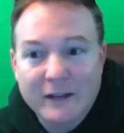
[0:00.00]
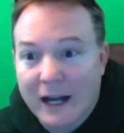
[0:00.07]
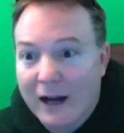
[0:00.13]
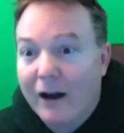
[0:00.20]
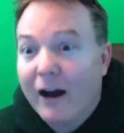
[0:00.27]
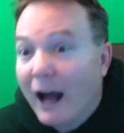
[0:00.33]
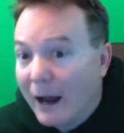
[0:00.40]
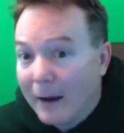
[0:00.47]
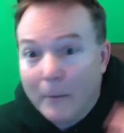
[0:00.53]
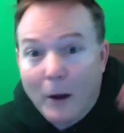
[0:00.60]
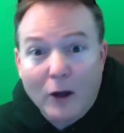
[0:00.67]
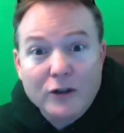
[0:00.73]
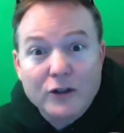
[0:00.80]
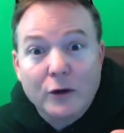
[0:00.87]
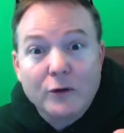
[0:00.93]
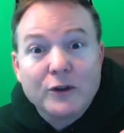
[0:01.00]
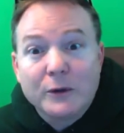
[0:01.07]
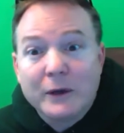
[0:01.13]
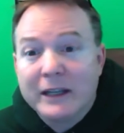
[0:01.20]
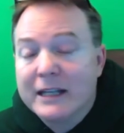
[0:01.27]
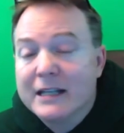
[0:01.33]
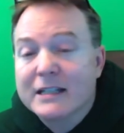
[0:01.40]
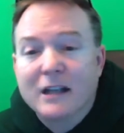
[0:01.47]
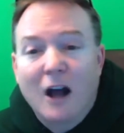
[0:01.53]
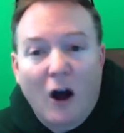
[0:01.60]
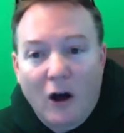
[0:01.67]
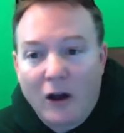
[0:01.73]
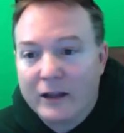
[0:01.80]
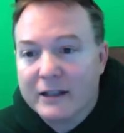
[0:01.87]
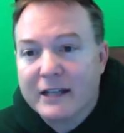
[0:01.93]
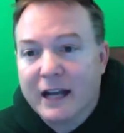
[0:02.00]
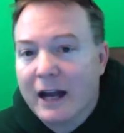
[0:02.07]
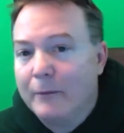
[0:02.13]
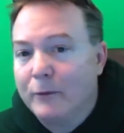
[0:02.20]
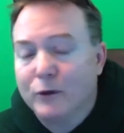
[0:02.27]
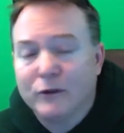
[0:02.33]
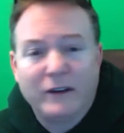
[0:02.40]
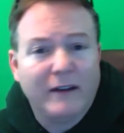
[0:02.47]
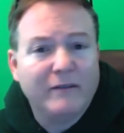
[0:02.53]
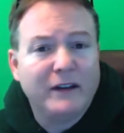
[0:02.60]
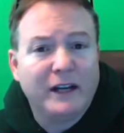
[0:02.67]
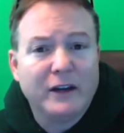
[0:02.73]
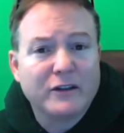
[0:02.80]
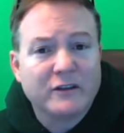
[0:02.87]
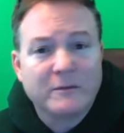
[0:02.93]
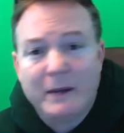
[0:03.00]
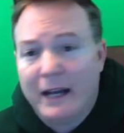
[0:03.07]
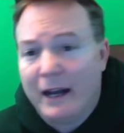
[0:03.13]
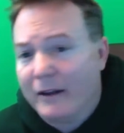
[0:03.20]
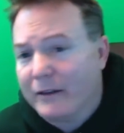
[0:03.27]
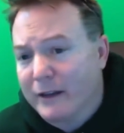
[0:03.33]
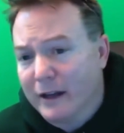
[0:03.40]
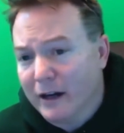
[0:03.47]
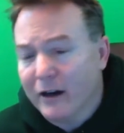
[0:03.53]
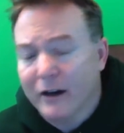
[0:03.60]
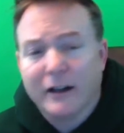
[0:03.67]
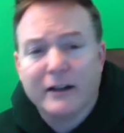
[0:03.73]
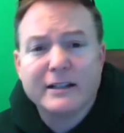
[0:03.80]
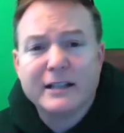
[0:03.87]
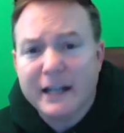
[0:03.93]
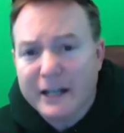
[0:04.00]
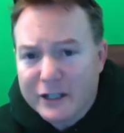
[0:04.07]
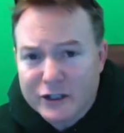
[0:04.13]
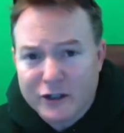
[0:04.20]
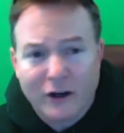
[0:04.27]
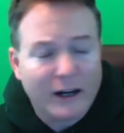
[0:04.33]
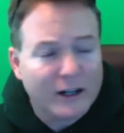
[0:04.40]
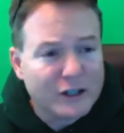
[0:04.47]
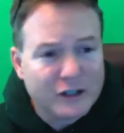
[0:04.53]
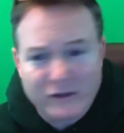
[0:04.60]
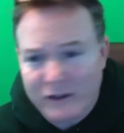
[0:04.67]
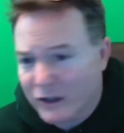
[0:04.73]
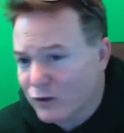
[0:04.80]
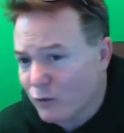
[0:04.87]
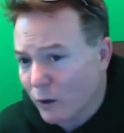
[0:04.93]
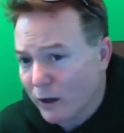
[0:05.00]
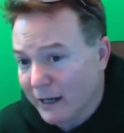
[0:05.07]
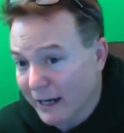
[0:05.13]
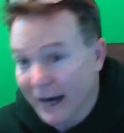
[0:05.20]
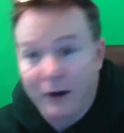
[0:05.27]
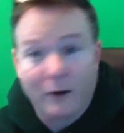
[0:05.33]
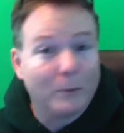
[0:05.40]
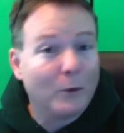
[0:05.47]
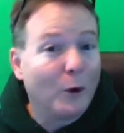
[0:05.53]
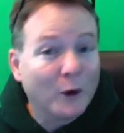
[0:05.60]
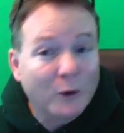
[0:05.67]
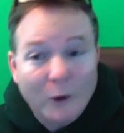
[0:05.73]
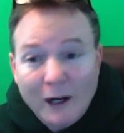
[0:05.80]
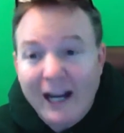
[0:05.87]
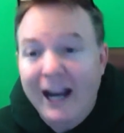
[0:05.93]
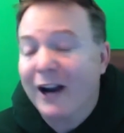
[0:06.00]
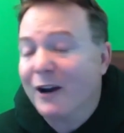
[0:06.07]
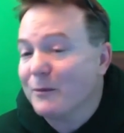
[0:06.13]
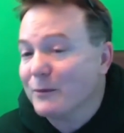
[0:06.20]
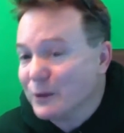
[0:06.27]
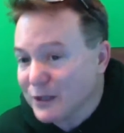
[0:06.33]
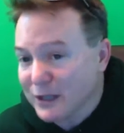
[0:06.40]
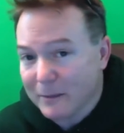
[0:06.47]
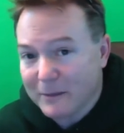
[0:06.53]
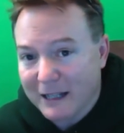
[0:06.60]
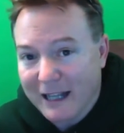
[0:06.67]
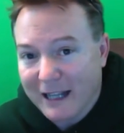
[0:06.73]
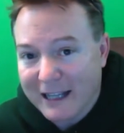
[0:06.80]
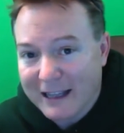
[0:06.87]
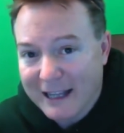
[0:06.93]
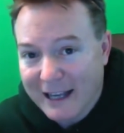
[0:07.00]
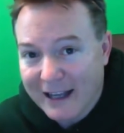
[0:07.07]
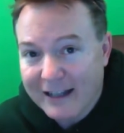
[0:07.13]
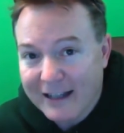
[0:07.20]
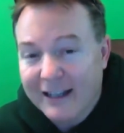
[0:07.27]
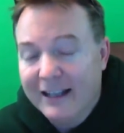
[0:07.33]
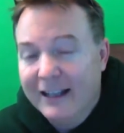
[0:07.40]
Now, I'm also doing this all the time. You'll find videos of me out there in a t-shirt. I just finished working out. I'm going to work out. I'm doing something like that.